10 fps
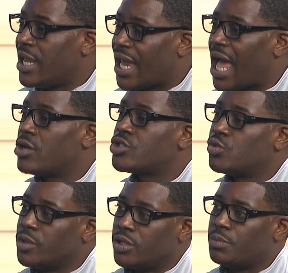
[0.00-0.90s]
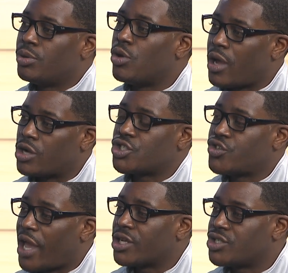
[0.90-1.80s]
and how should we deploy our
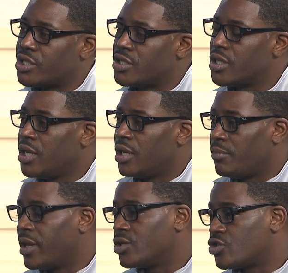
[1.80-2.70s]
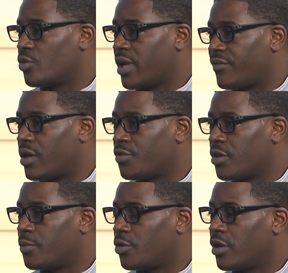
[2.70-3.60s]
strategies in making sure we have a healthy
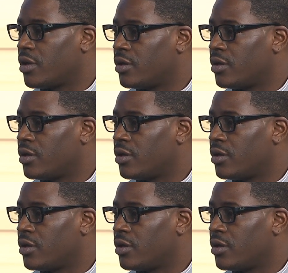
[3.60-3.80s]
community.